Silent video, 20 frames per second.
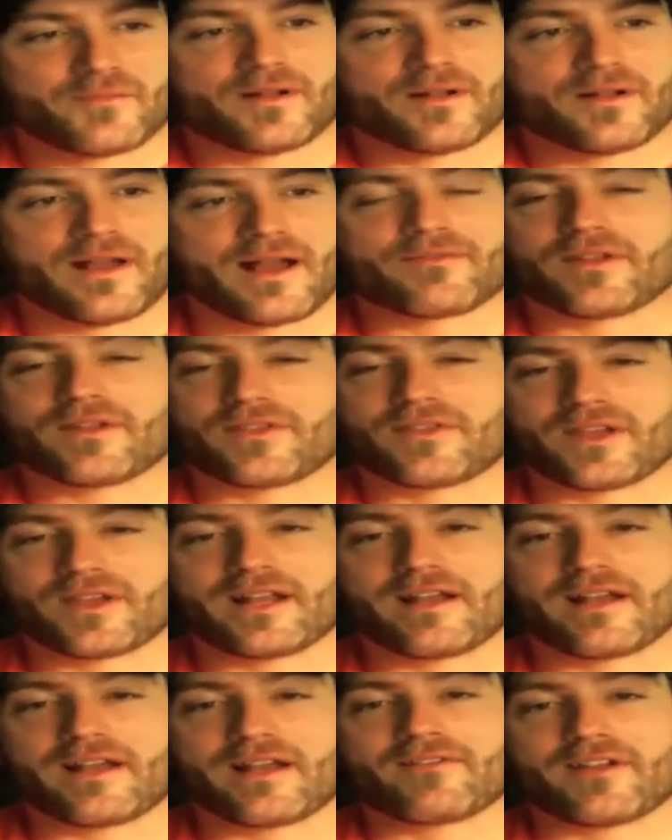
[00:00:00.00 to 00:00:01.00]
put
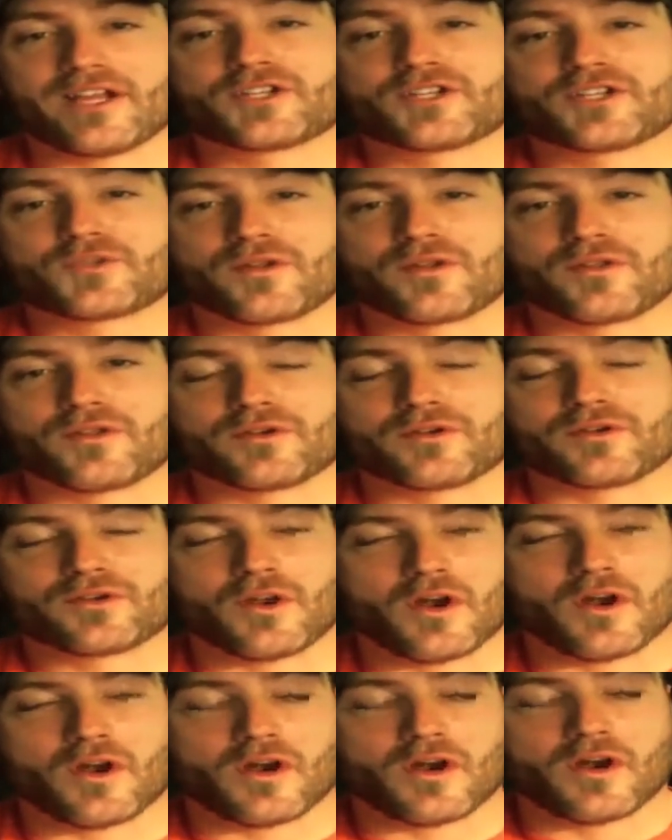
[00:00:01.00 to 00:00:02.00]
everything in each one of those
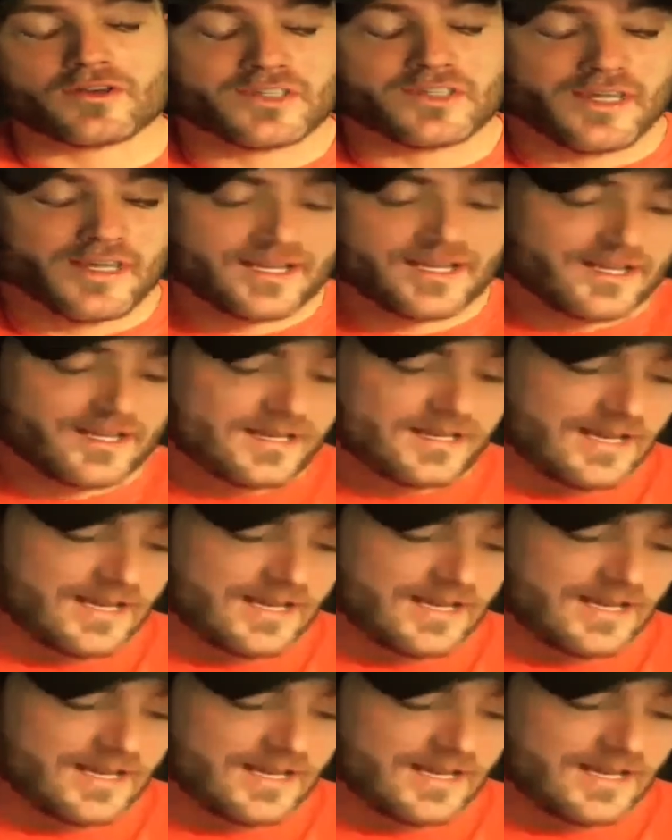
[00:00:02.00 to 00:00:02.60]
songs.